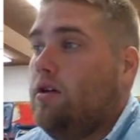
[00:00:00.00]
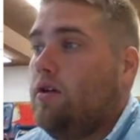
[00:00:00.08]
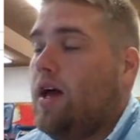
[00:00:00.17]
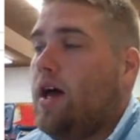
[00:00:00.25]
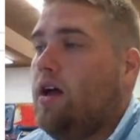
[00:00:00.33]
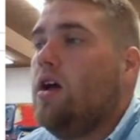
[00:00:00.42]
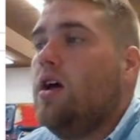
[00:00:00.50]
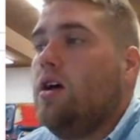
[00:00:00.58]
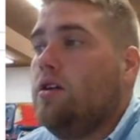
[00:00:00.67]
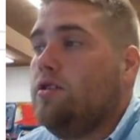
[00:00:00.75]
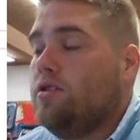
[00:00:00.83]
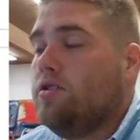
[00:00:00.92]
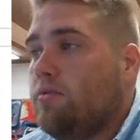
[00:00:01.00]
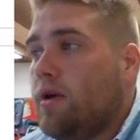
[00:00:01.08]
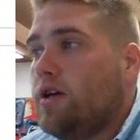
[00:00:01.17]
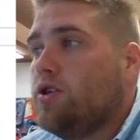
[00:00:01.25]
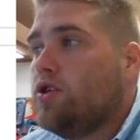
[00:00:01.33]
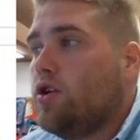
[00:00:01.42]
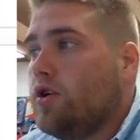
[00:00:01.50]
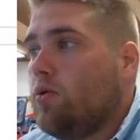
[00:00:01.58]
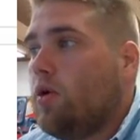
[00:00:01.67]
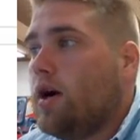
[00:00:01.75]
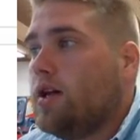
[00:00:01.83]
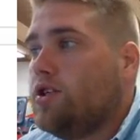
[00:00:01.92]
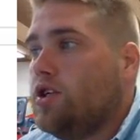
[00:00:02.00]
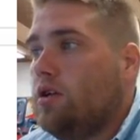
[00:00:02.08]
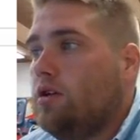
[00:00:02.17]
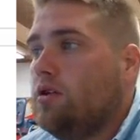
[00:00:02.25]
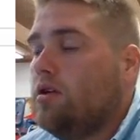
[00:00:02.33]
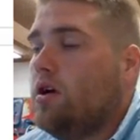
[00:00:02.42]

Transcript: Okay, and just to make sure you're watching,